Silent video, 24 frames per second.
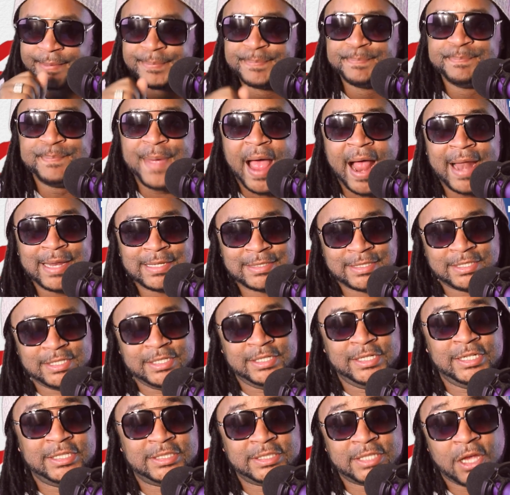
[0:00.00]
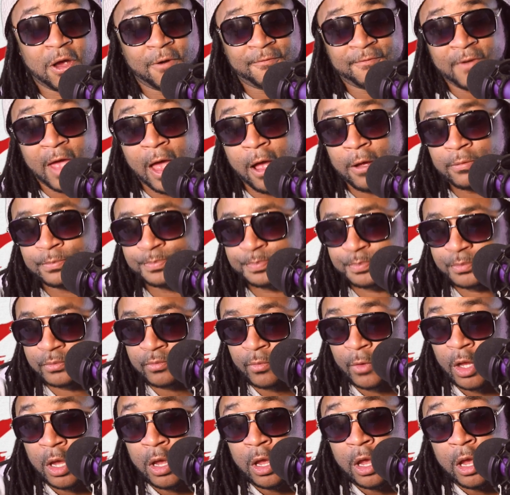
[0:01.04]
balancing itself out.
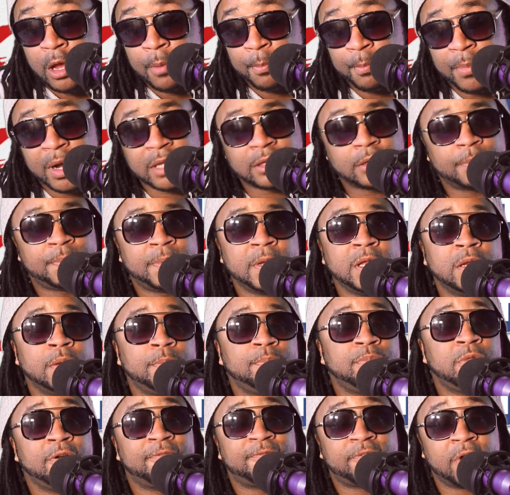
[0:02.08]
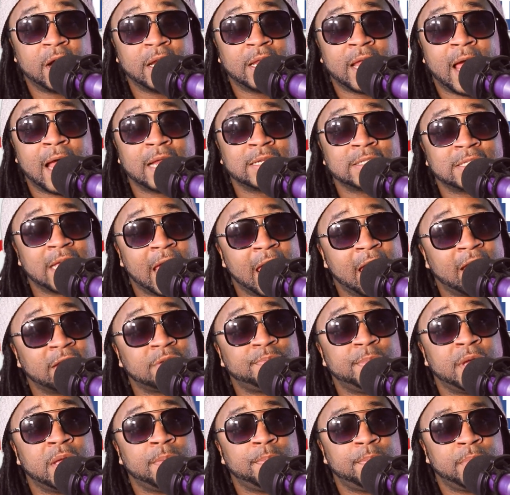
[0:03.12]
But the Freightliners has
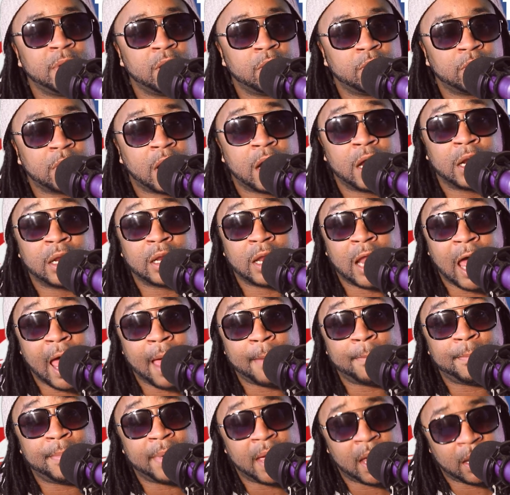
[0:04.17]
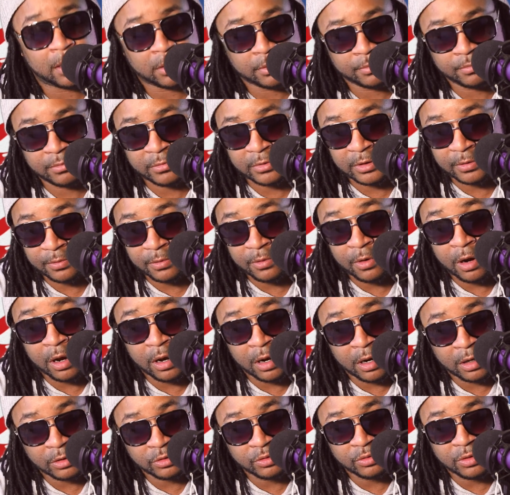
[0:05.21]
been built a lot better.
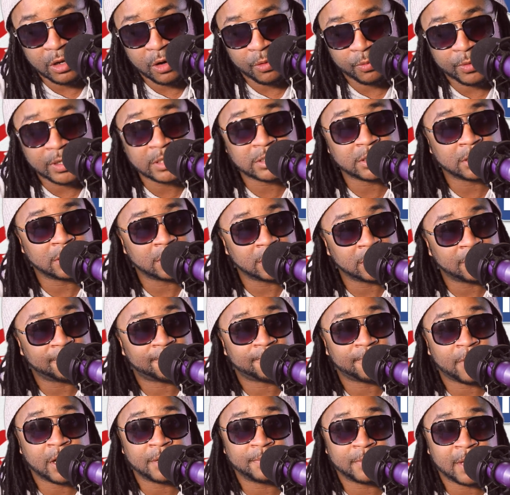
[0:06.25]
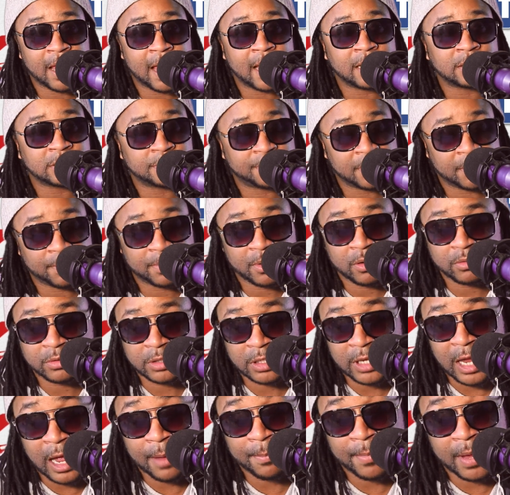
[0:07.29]
You know, recently the Freightliner's been built a
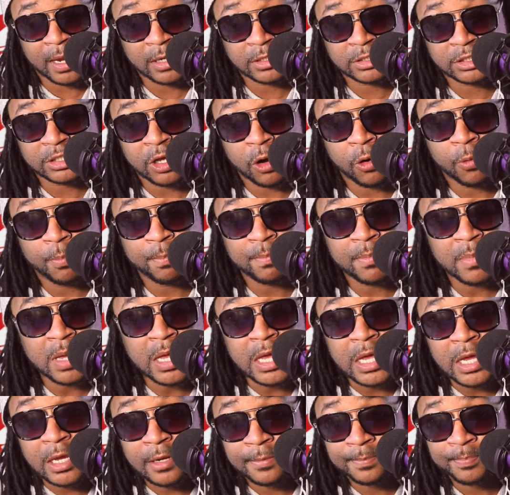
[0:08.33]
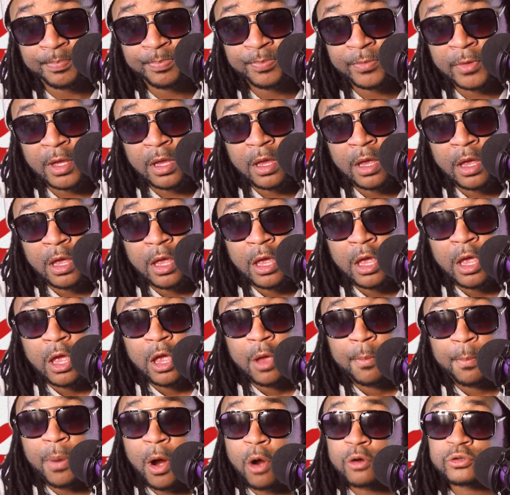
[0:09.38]
lot better. So me,
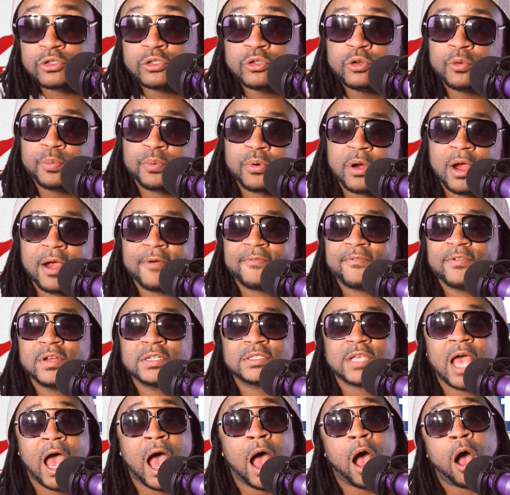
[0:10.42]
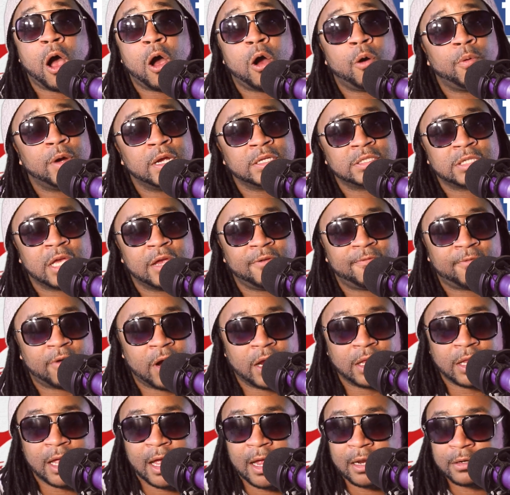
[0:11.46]
personal preference, I always say
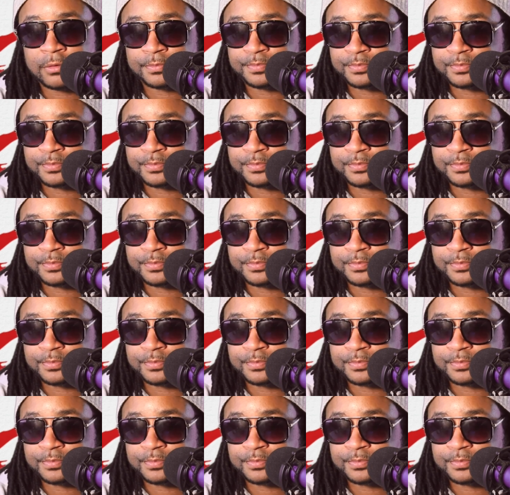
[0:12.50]
Freightliner.